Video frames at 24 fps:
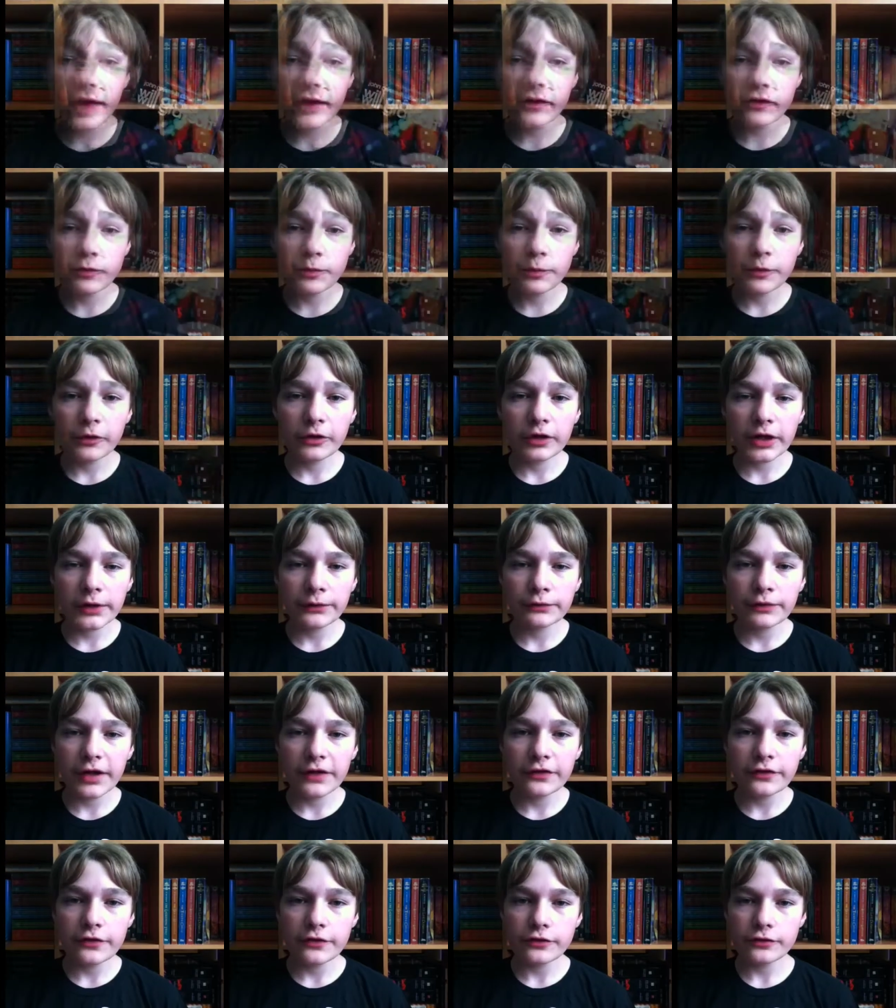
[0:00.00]
last book I
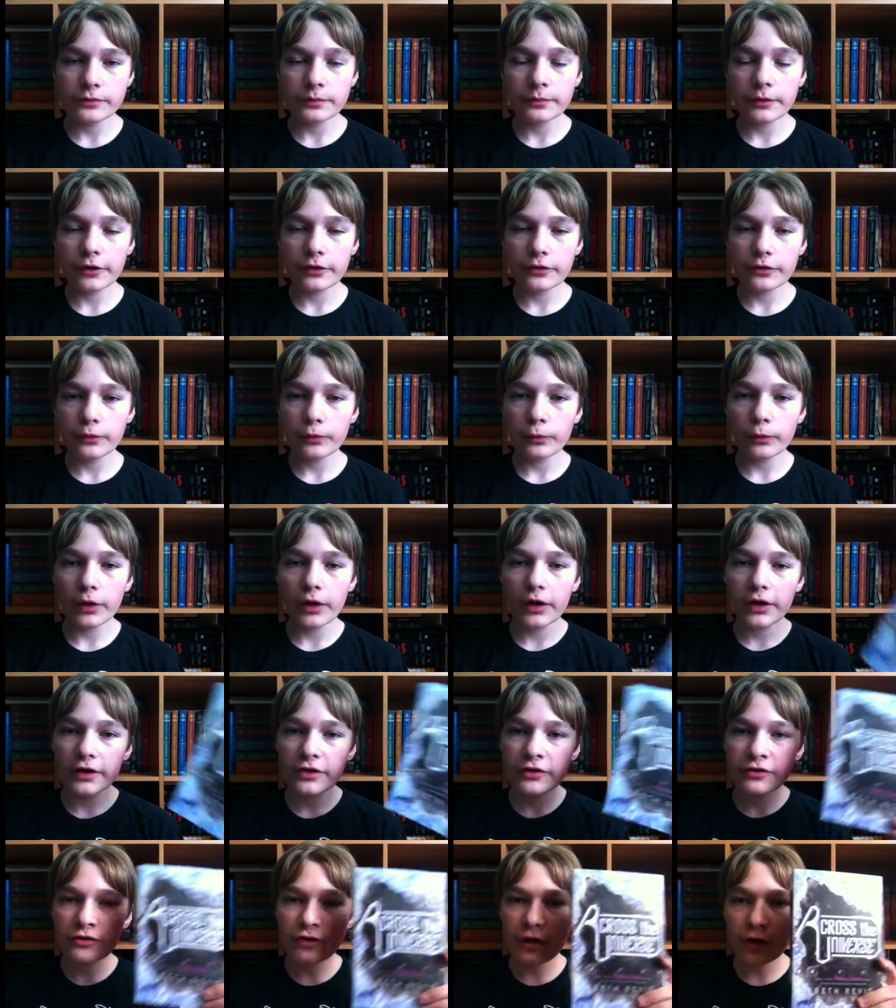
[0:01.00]
read this month
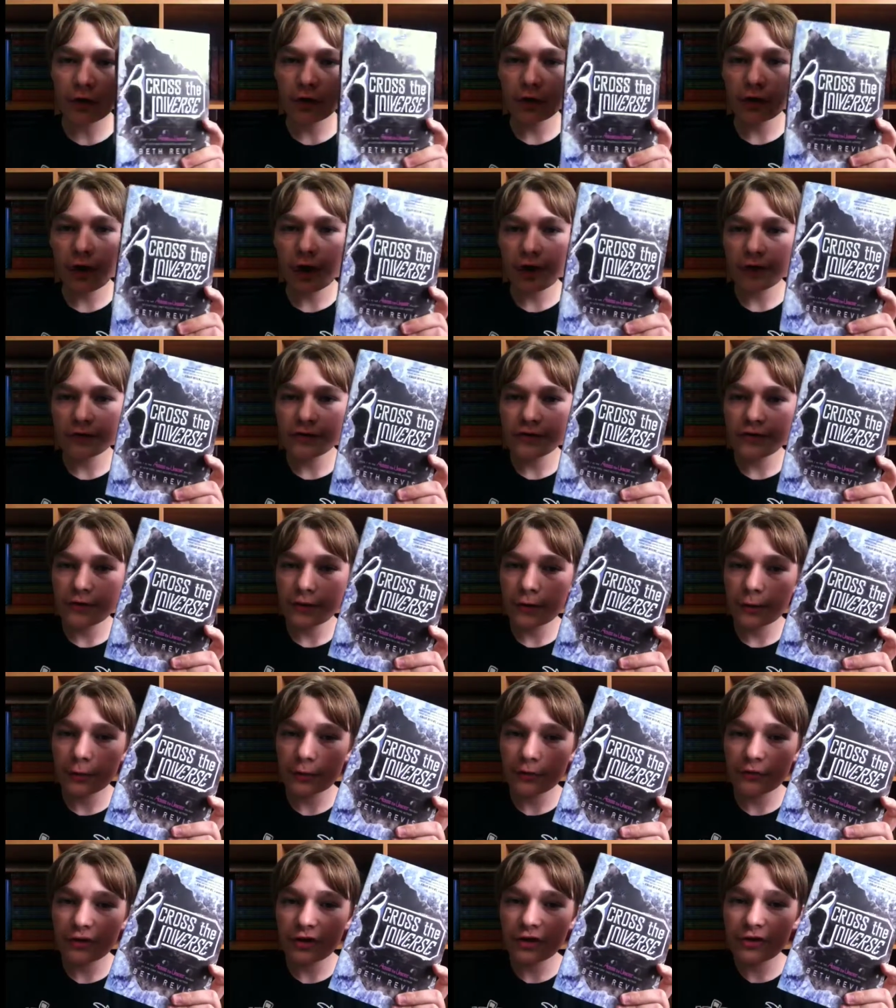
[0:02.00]
was Across the
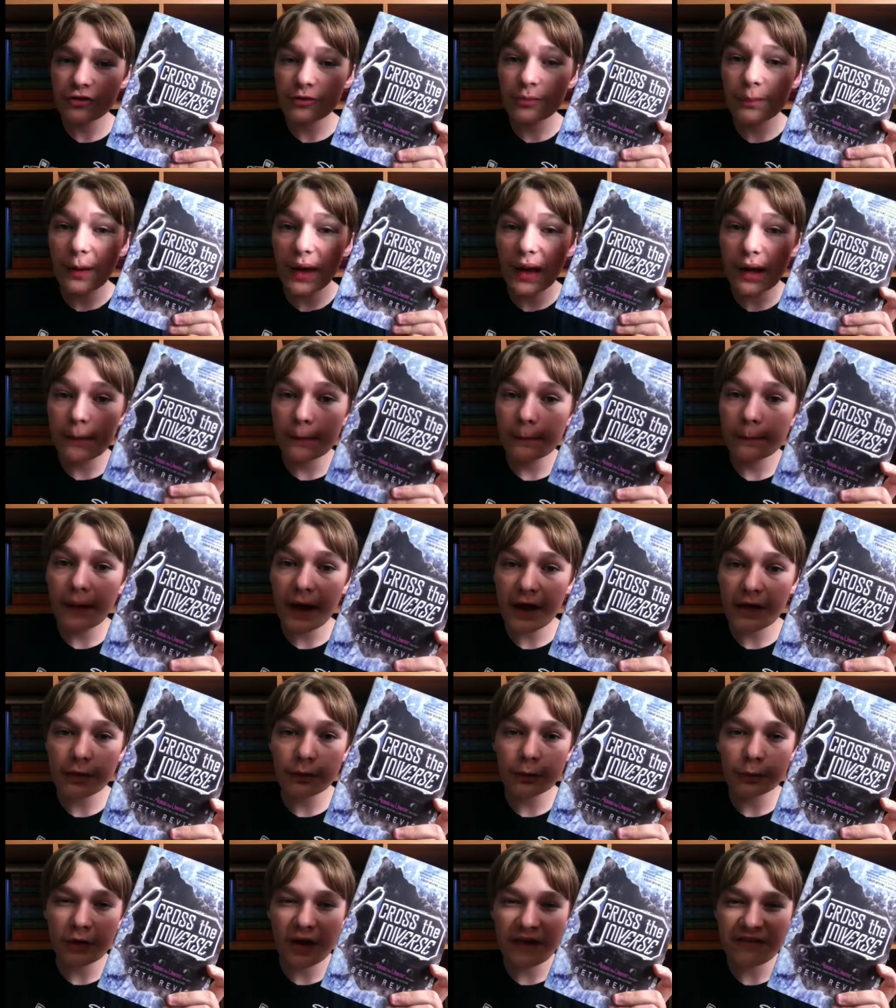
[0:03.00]
Universe by
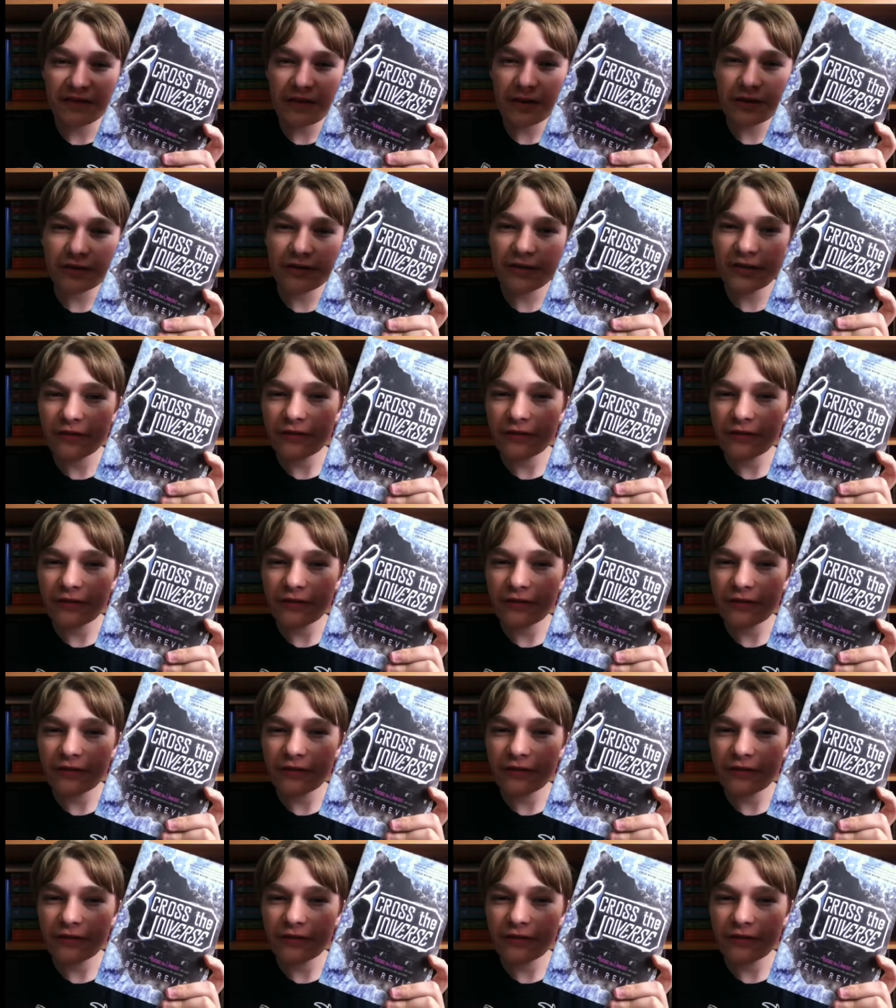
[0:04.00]
Beth Revis,